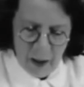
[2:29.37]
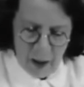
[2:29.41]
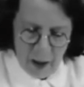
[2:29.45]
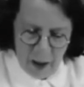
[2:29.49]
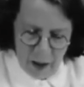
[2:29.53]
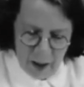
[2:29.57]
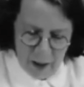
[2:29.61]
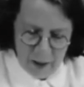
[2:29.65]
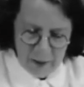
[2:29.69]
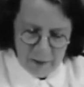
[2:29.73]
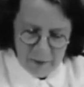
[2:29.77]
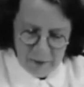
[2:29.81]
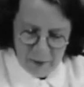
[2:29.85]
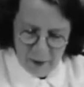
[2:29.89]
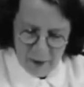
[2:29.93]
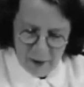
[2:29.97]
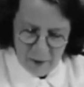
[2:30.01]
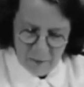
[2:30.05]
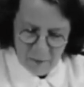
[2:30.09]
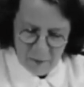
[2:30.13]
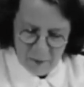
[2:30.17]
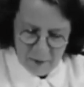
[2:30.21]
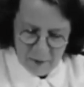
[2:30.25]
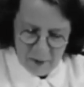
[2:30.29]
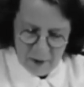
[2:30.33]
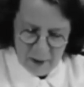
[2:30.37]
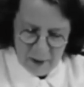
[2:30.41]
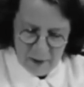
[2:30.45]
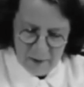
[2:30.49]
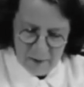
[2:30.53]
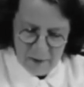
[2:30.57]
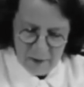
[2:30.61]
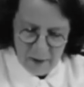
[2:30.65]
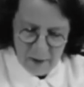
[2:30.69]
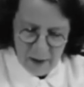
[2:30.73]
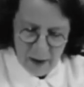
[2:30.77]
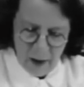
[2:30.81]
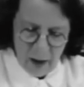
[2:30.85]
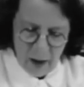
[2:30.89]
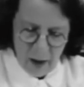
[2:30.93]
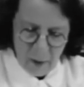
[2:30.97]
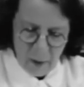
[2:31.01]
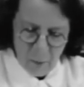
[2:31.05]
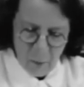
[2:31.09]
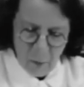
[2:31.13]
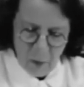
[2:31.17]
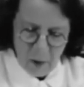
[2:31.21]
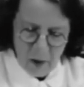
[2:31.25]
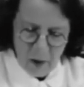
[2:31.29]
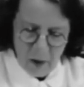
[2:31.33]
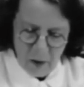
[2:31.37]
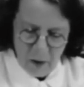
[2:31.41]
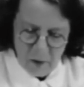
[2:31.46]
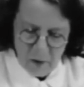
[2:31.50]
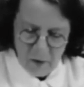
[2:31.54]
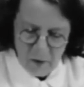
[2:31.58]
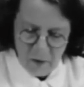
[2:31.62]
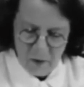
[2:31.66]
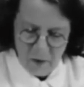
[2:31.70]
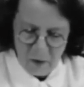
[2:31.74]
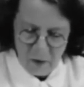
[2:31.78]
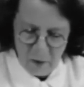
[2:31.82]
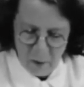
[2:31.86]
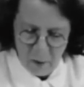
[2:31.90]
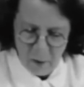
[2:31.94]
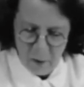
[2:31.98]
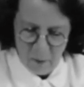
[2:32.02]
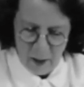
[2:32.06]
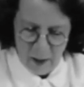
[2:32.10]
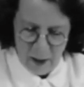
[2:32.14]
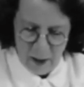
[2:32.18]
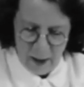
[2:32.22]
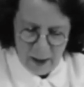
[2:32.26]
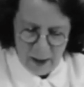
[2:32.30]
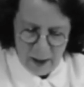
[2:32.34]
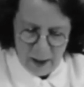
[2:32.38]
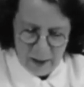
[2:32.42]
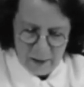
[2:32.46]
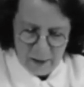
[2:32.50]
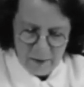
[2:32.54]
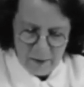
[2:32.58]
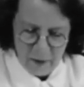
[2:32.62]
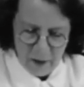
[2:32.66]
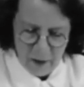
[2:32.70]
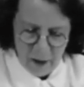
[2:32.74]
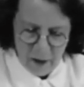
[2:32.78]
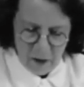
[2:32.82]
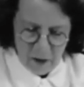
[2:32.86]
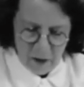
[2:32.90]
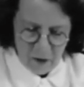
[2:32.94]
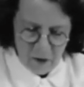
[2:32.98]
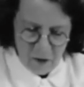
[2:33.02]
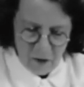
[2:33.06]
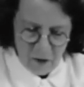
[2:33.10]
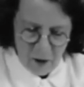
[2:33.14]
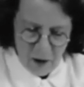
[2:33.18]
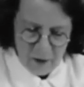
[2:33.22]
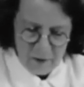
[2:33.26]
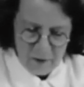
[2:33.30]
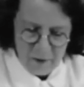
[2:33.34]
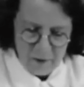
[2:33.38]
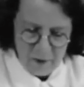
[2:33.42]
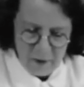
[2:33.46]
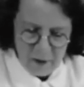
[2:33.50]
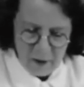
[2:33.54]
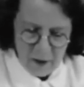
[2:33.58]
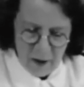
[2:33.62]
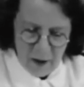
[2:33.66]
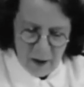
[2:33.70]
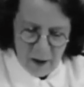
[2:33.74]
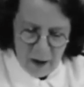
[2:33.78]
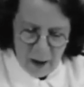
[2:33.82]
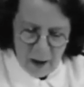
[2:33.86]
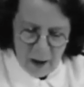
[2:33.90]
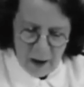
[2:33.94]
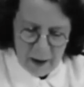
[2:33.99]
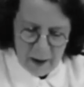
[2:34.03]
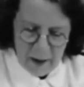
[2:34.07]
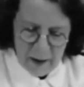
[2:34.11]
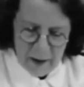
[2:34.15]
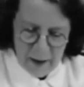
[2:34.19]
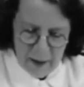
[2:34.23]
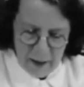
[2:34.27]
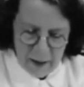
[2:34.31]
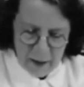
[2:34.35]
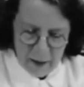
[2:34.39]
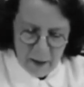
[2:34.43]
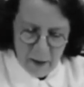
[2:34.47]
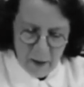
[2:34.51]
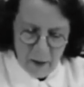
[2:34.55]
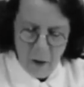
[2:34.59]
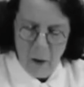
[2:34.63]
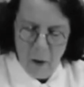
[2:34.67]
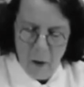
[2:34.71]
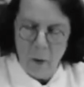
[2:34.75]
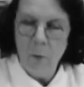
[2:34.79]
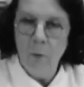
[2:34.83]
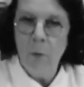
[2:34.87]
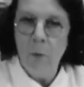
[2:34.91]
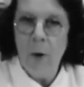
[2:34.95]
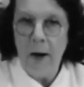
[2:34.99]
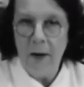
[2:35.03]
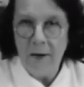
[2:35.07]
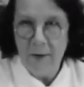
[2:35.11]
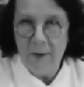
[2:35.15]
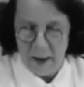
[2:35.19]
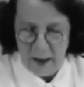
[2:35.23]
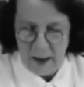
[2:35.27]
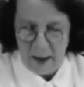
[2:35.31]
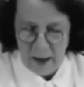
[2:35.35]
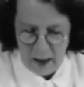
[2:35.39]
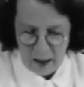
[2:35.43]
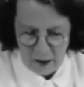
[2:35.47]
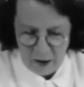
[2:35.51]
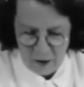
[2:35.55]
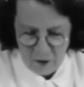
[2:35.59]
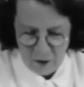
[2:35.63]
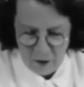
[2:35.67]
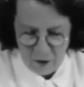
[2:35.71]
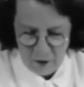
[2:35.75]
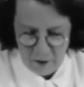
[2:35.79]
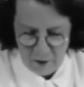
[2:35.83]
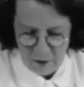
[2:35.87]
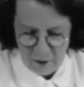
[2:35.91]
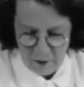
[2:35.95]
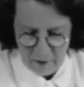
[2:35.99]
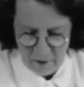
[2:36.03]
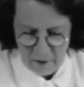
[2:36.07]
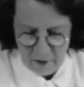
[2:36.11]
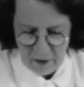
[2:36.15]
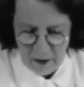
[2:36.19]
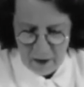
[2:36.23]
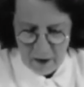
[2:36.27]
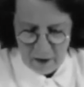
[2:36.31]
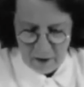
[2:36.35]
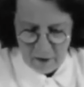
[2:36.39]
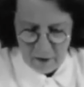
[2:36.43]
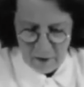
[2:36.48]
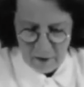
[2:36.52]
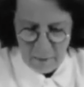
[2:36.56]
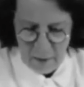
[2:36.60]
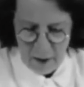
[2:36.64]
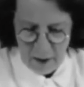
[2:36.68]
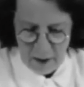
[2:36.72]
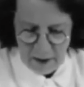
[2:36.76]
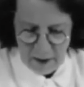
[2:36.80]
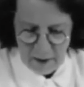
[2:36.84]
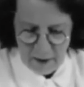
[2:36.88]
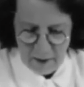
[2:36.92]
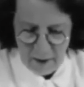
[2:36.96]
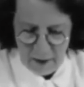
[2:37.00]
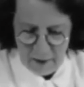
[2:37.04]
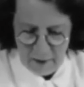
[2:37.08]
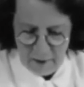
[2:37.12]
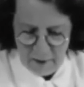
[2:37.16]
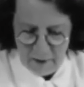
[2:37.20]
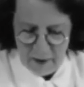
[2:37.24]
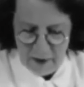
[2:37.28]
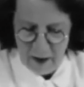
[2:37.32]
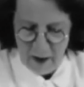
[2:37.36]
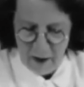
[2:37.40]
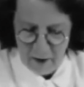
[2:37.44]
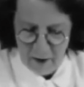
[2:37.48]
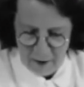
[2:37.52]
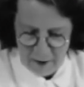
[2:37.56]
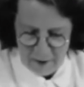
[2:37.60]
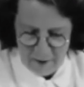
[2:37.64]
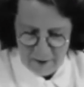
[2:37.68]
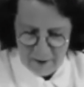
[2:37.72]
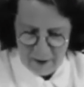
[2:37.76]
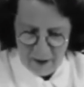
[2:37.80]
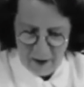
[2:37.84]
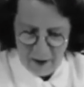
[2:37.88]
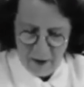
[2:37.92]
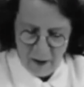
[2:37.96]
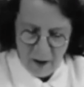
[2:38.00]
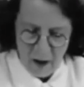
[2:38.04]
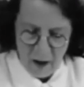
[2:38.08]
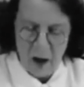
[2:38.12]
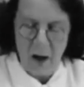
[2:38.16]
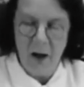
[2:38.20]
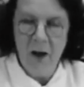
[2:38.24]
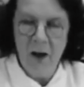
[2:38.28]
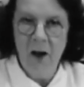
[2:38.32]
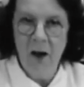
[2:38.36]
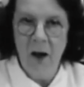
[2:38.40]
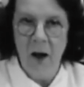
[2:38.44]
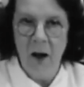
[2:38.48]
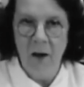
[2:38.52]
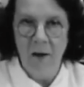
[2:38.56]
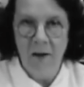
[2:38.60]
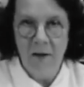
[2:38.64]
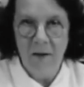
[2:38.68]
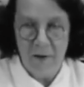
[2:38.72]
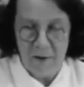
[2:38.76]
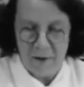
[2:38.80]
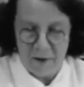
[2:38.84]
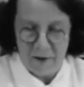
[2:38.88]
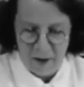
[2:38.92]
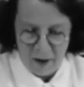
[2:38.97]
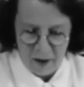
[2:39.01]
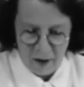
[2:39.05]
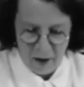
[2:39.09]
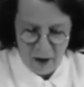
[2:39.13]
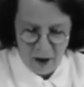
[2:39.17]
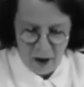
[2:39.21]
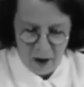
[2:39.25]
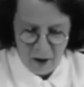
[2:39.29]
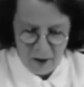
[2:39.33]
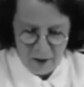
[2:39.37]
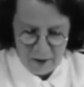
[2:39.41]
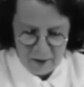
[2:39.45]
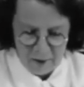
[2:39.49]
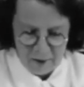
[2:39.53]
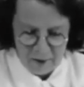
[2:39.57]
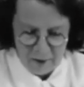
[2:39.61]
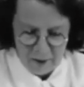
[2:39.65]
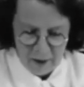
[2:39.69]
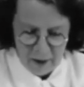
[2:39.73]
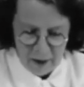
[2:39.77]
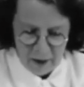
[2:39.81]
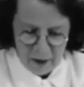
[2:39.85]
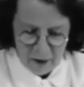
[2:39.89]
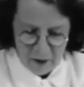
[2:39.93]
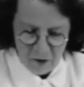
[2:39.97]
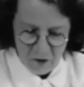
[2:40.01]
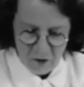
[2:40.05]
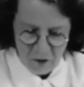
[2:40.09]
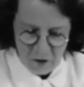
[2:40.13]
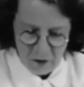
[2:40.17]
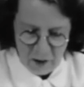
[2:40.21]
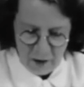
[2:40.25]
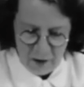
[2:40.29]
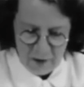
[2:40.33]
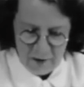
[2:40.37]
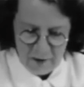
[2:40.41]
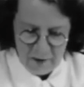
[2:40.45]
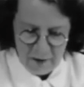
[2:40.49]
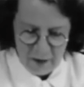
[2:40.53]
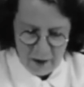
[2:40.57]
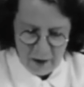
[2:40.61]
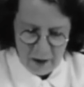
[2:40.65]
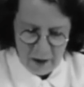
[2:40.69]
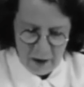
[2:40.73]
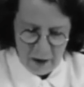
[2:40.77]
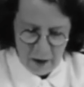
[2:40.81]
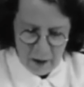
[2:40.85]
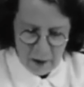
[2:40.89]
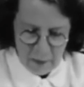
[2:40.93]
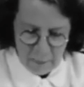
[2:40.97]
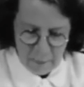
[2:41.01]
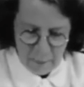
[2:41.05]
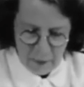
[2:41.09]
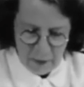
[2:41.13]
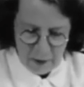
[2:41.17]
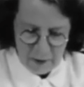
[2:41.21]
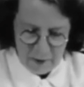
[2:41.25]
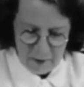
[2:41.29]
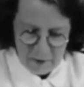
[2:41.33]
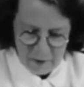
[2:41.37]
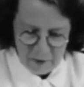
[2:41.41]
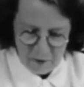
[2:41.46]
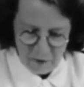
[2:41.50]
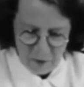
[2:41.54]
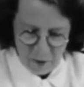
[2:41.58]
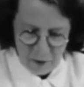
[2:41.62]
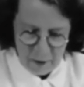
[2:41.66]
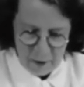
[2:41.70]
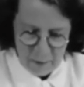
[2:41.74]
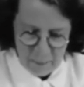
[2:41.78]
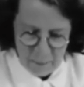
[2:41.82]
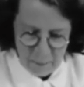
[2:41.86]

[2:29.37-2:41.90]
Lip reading: 8 ounces, and we're going to add just a little raising agent to make this lighter, a nice light cheesy pastry.